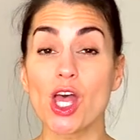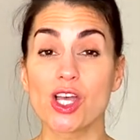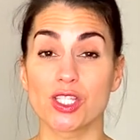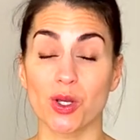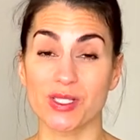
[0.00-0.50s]

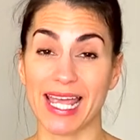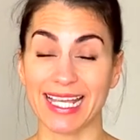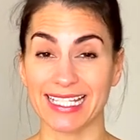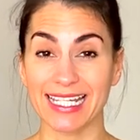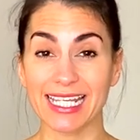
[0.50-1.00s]
So
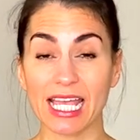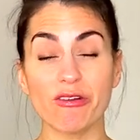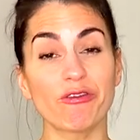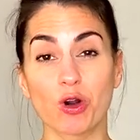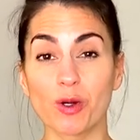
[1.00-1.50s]
technique
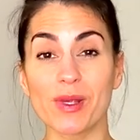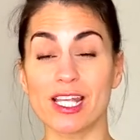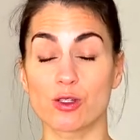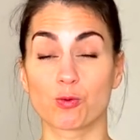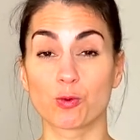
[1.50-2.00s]
and form
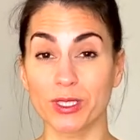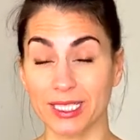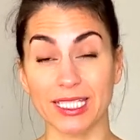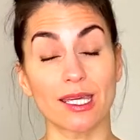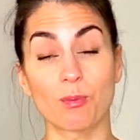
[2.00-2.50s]
is
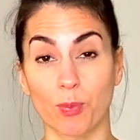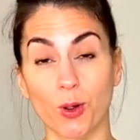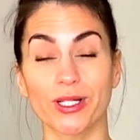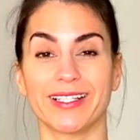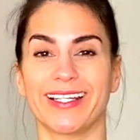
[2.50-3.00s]
really
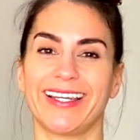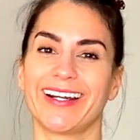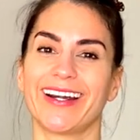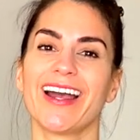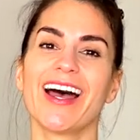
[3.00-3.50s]
important
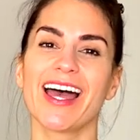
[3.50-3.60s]
here.